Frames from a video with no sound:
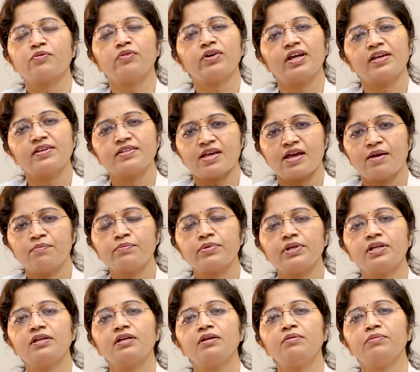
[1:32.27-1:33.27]
For
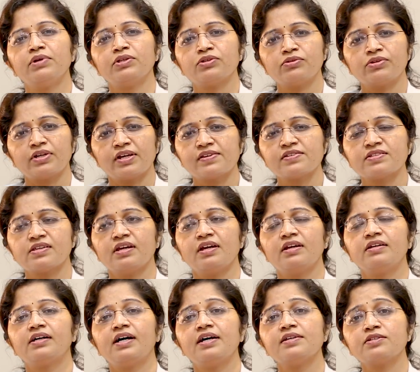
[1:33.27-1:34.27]
example,
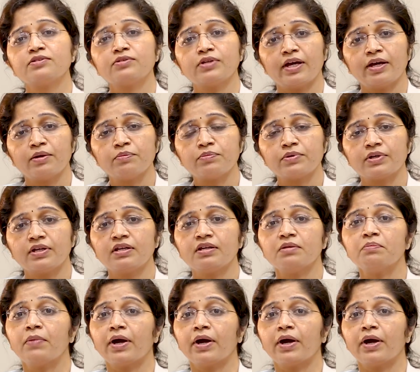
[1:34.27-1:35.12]
methotrexate, azathioprine,